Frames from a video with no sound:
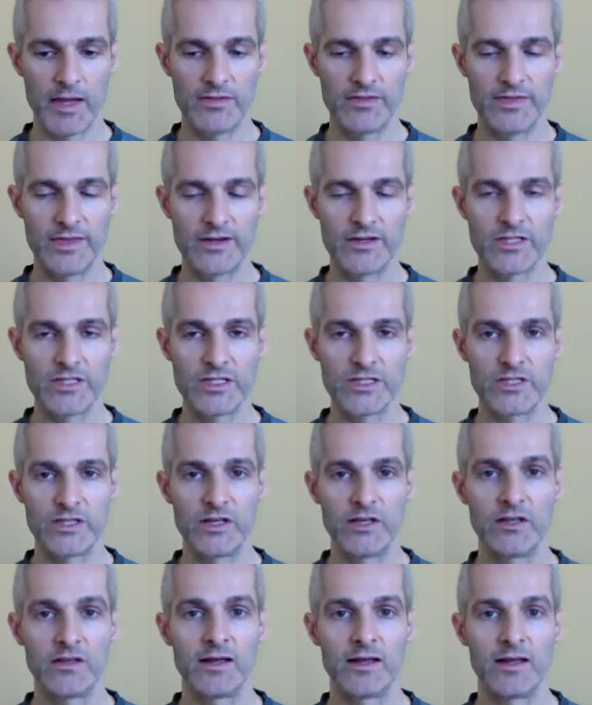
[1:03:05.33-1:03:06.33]
there's
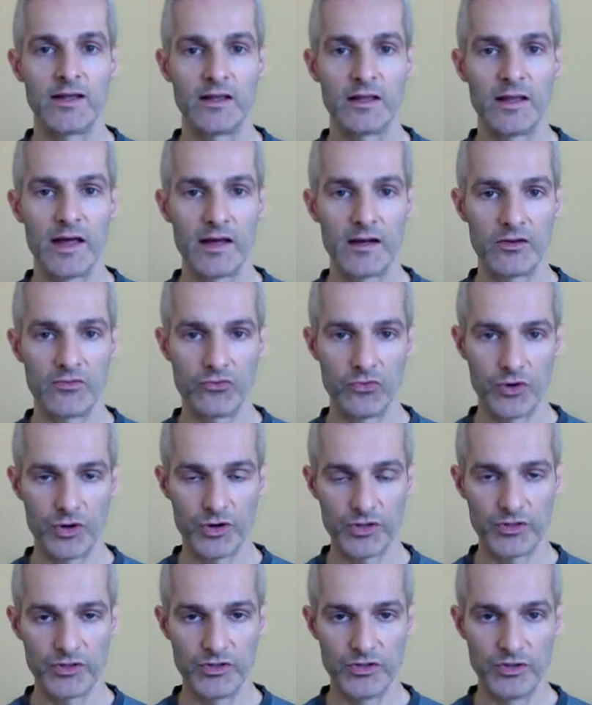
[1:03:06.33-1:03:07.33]
still a lot of work
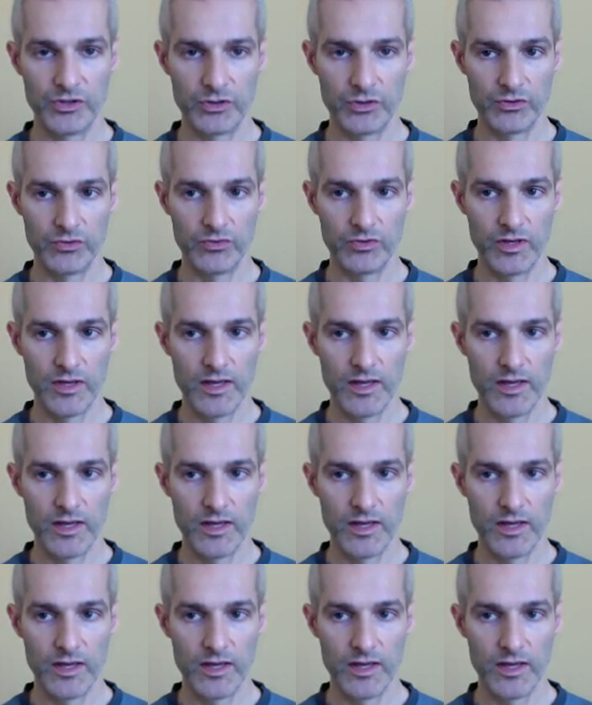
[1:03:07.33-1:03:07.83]
to do.